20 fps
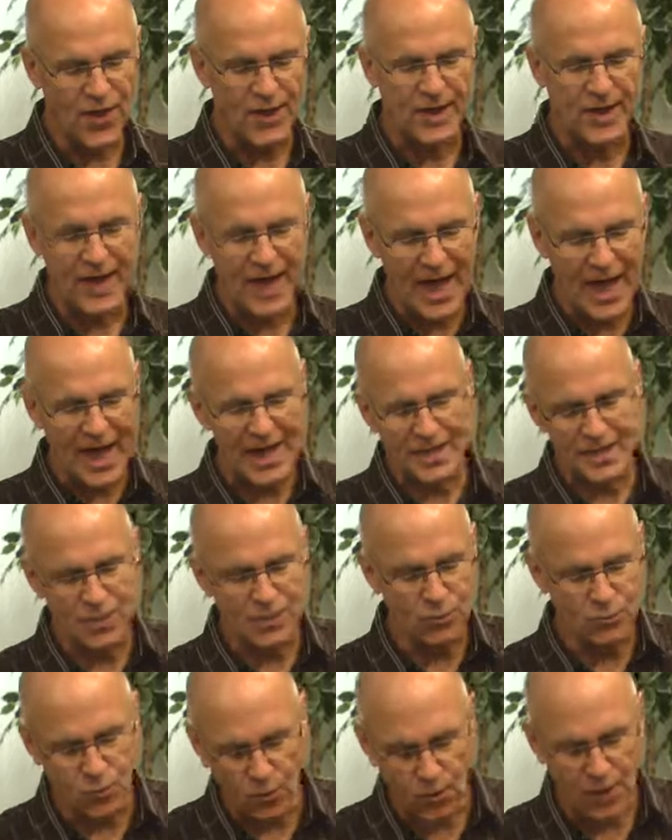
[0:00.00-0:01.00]
and
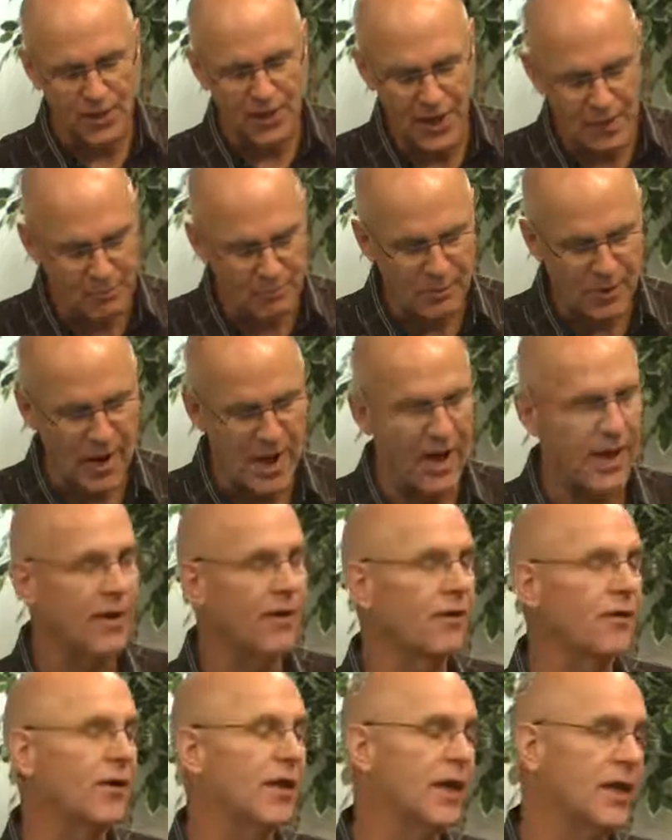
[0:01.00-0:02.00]
last world
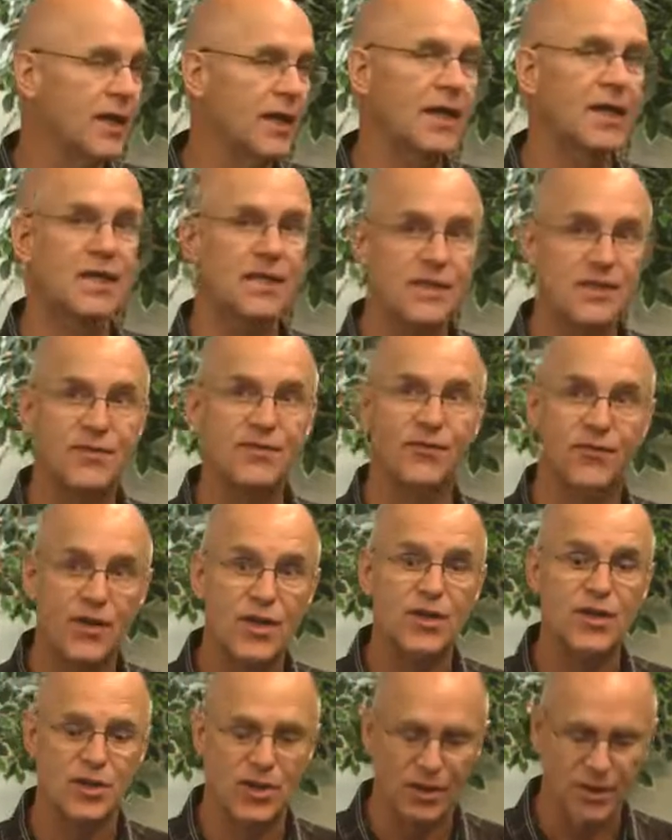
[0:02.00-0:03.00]
empire in his
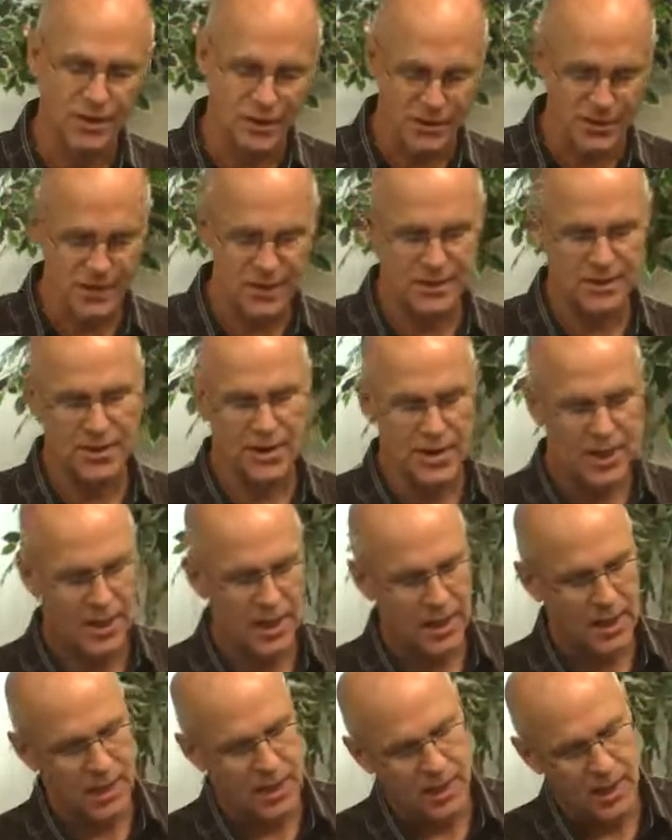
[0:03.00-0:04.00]
visions,
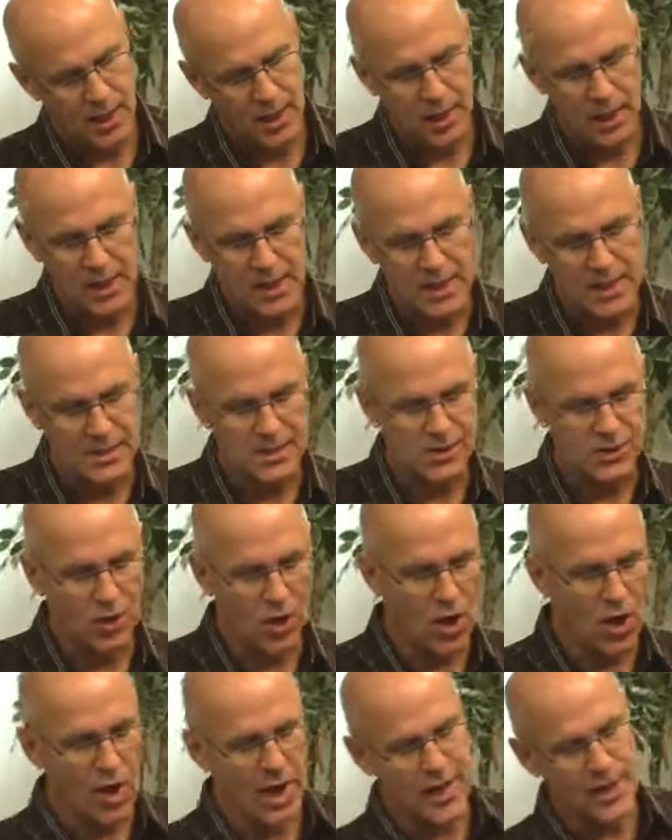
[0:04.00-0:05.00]
he
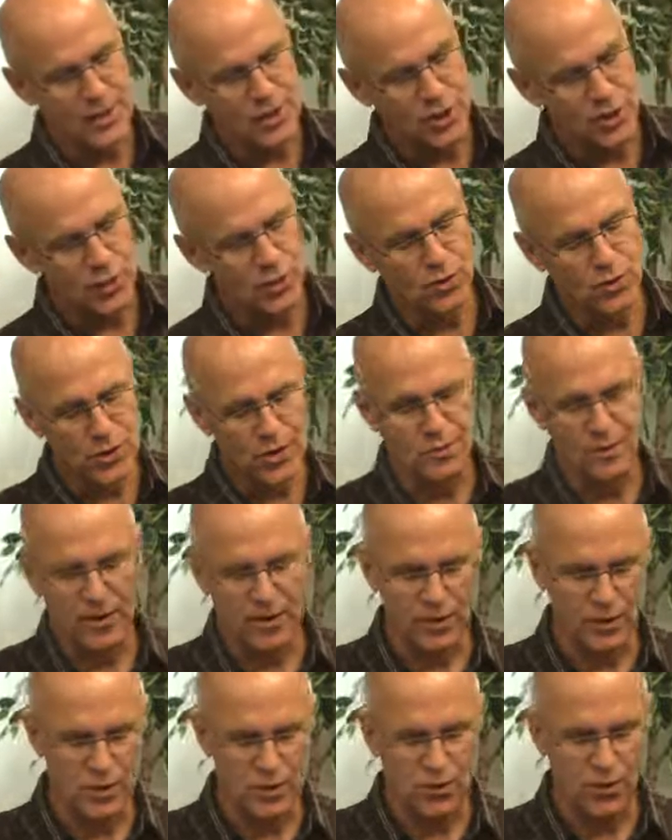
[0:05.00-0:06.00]
saw a new
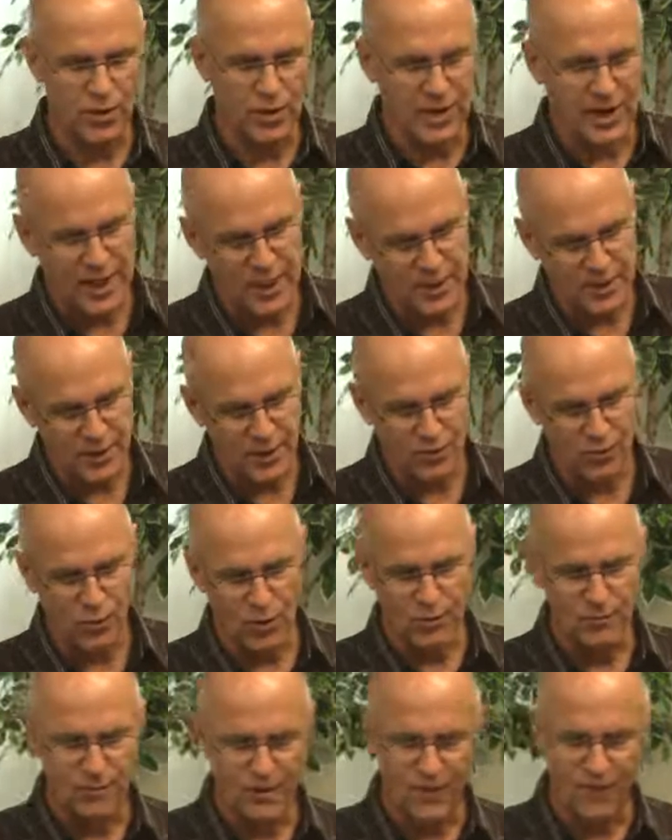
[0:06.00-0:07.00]
spiritual kingdom
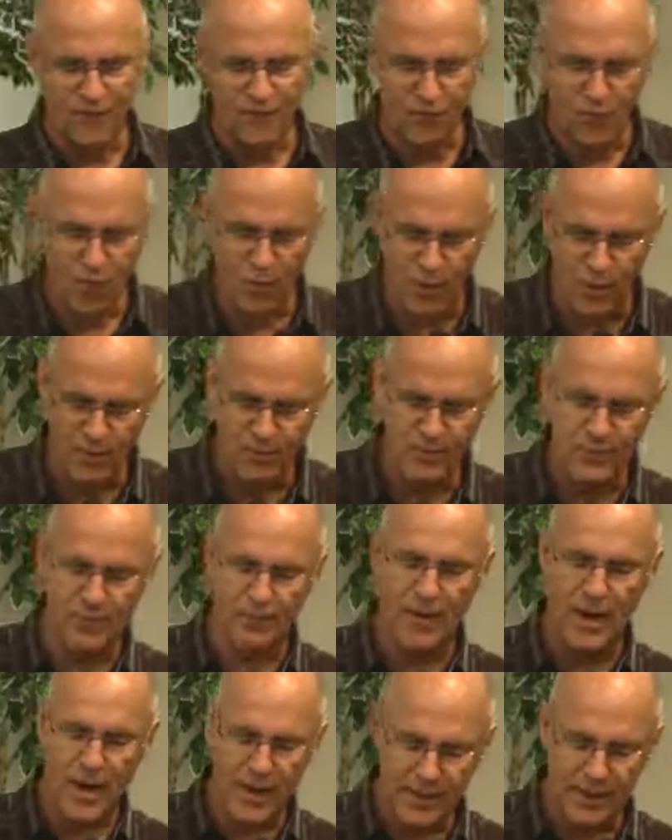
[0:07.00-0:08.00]
would be
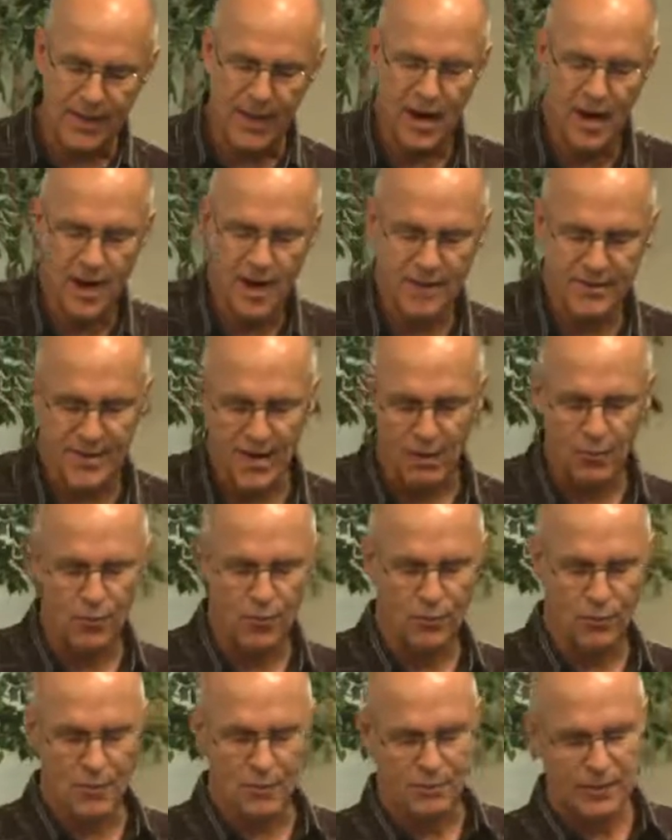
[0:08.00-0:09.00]
formed by God that
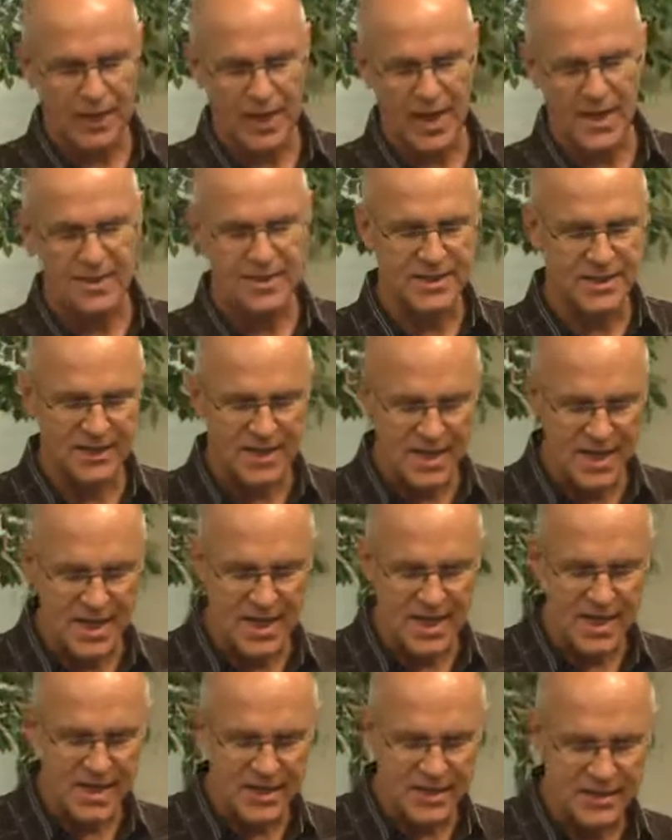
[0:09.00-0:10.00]
would replace
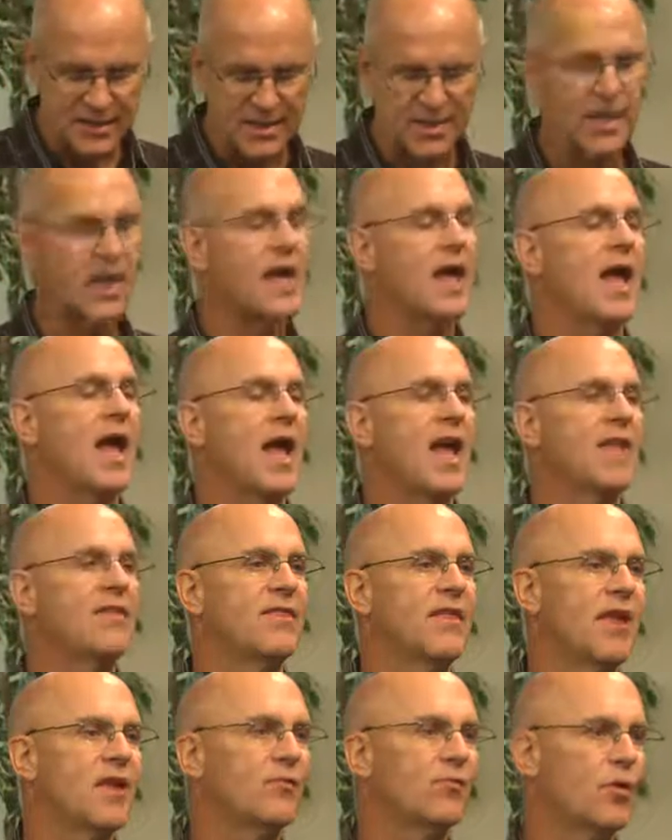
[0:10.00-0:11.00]
these
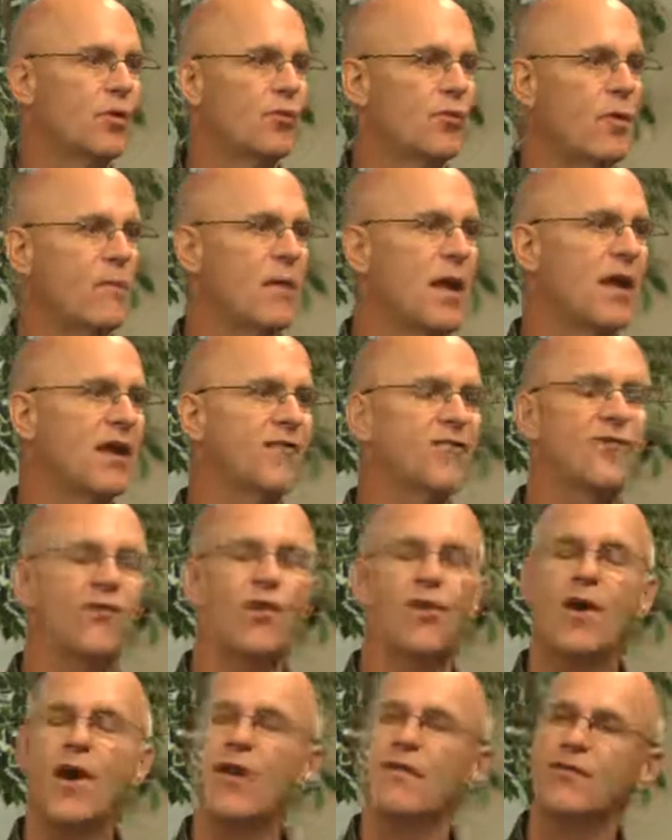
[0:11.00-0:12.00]
and then would remain
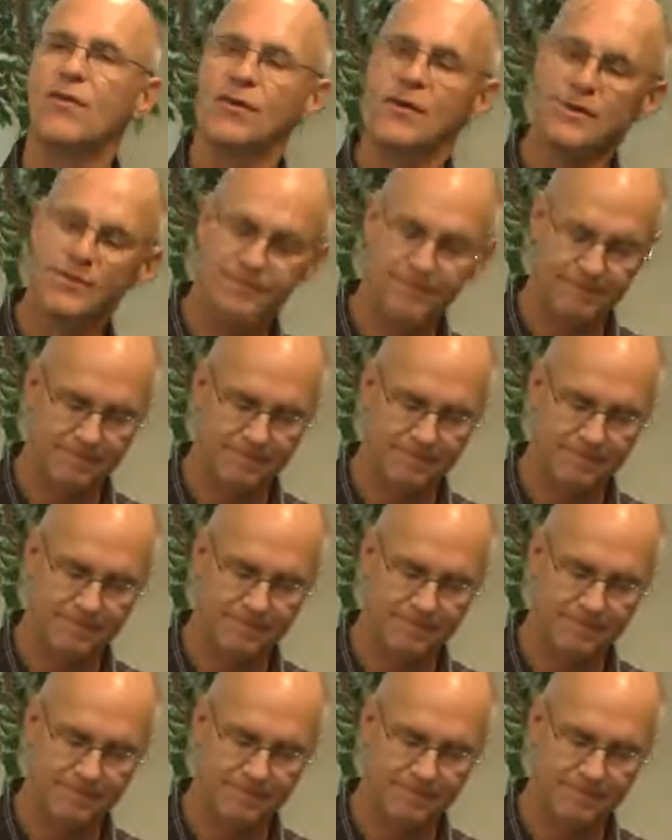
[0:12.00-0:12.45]
forever.